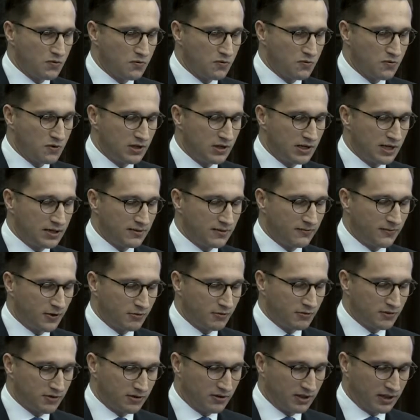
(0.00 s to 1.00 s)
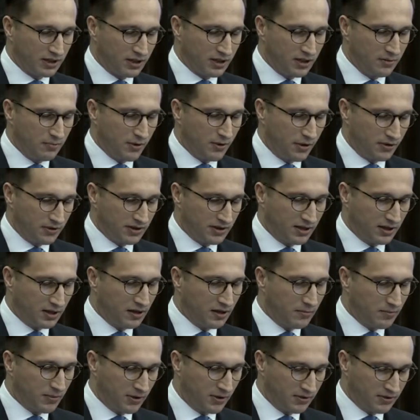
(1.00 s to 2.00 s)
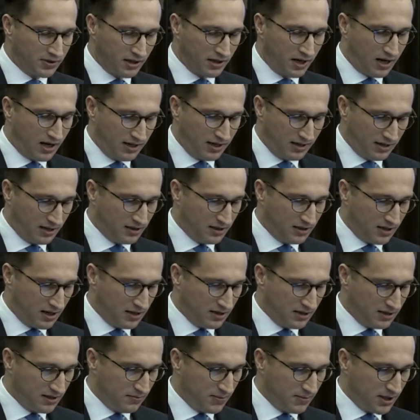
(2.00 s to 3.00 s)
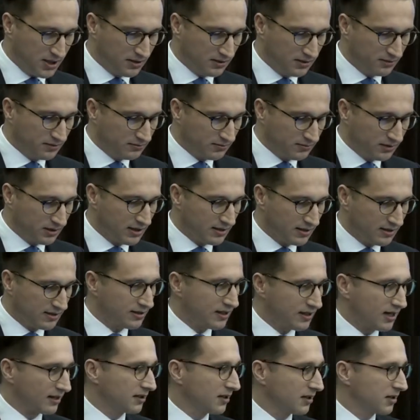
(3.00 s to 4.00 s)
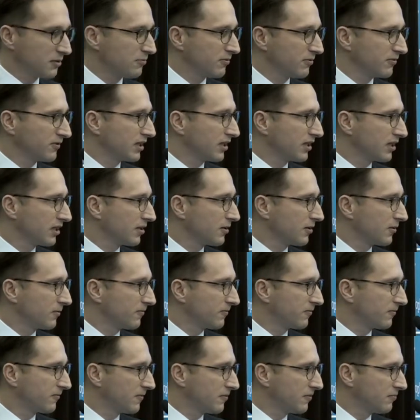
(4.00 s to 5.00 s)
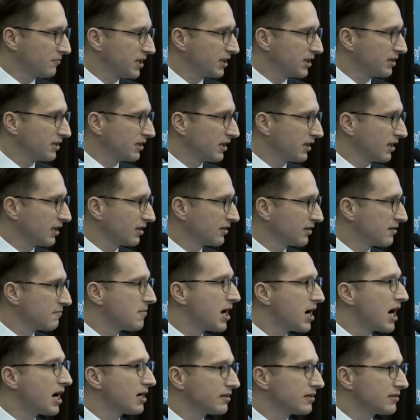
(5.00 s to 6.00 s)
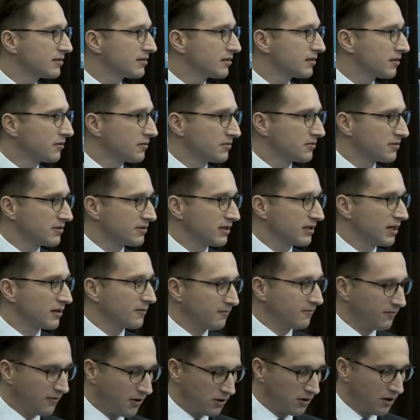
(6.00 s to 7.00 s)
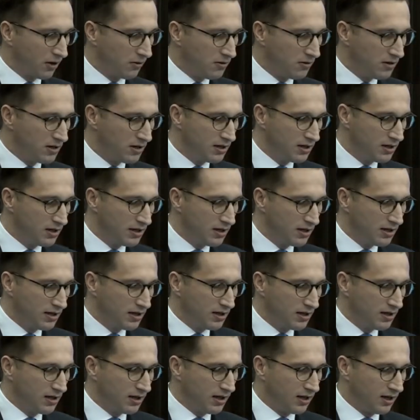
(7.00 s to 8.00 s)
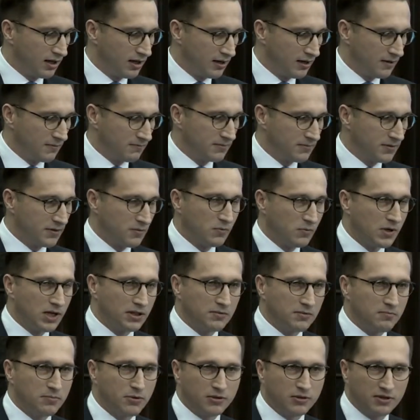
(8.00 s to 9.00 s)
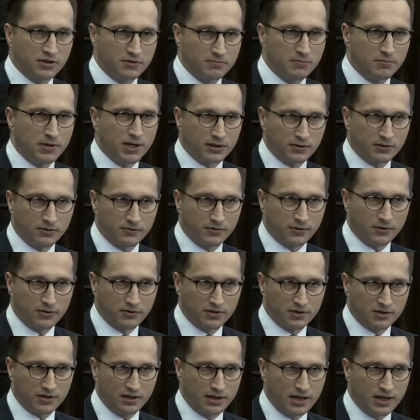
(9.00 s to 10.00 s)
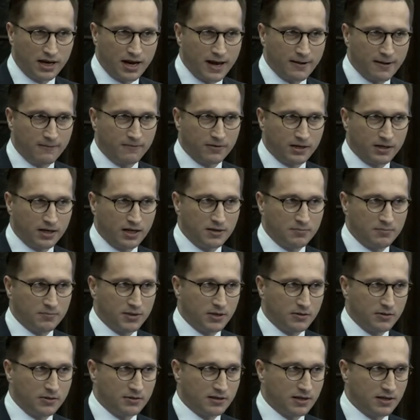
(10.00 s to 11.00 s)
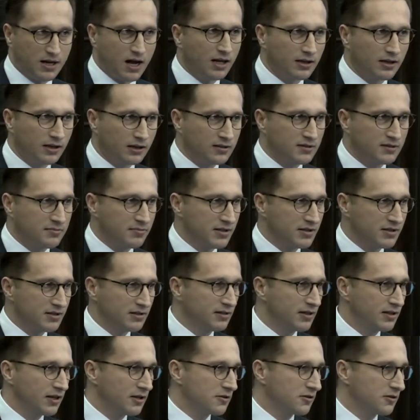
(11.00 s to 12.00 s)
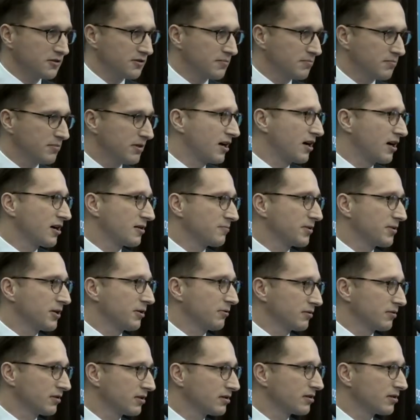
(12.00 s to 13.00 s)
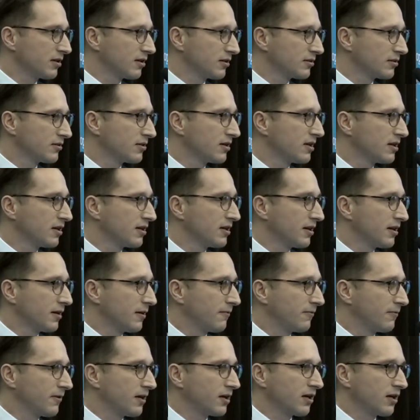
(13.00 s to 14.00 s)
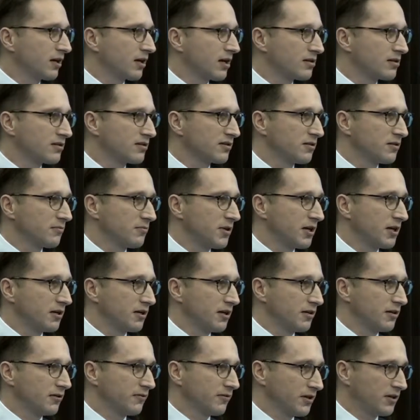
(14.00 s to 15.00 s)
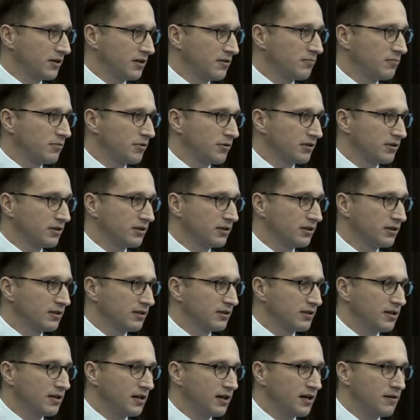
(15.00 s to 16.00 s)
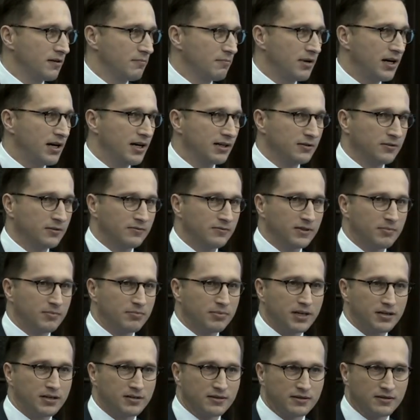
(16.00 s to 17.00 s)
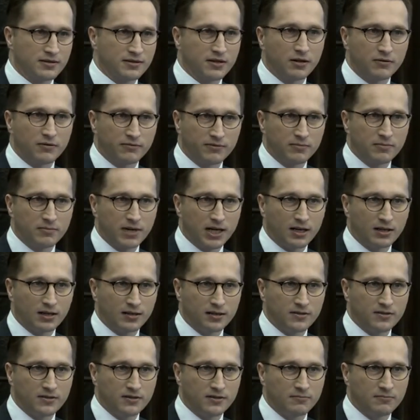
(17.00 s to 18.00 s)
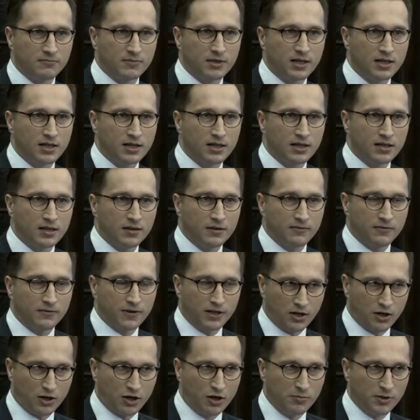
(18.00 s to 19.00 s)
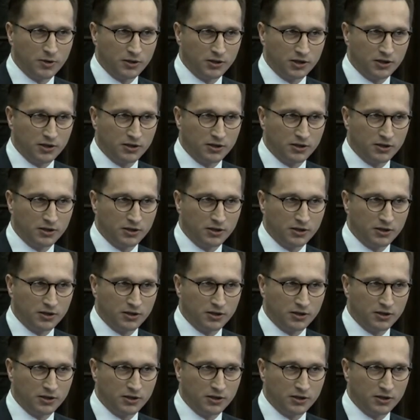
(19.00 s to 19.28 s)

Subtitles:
let's focus on the key points. The key points are in the middle. Let's starting with the kickoff meeting and the milestones that follow. One important part, of course, in every IPO is the analyst presentation, the pre-IPO research, a very customary and very important part of the price discovery mechanism, very common in